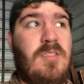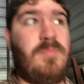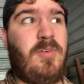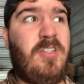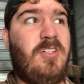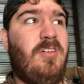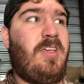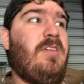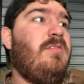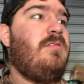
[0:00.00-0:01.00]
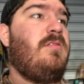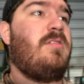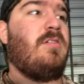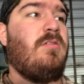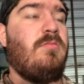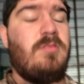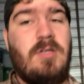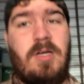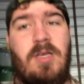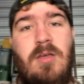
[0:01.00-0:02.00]
is pretty junky. So
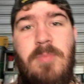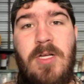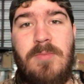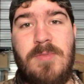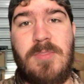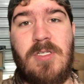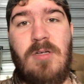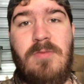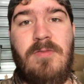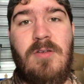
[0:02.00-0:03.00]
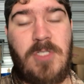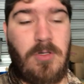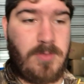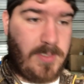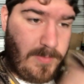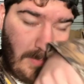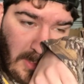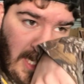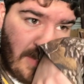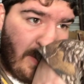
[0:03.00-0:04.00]
I needed to pick up some stuff, totes and
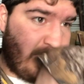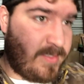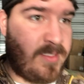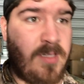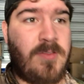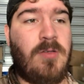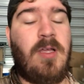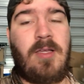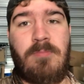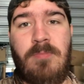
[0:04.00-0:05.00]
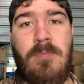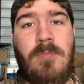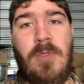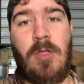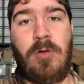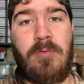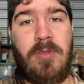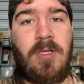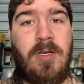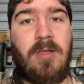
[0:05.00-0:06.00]
trash bags and stuff so that I could load
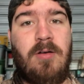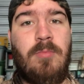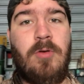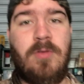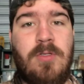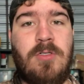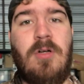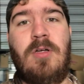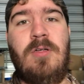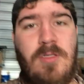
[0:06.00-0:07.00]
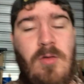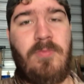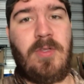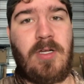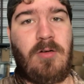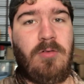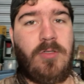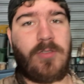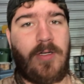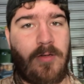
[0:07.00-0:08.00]
everything into there to move it in the truck. Don't feel like hauling the
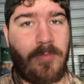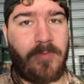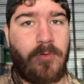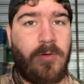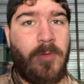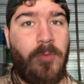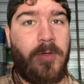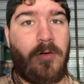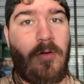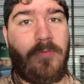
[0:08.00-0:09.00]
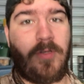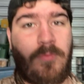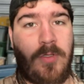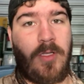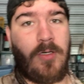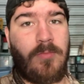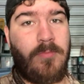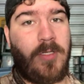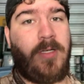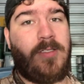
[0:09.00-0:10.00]
trailer up there for it. I'm hoping it'll all fit in one load,
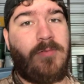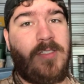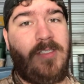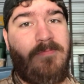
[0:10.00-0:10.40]
but I guess we'll see.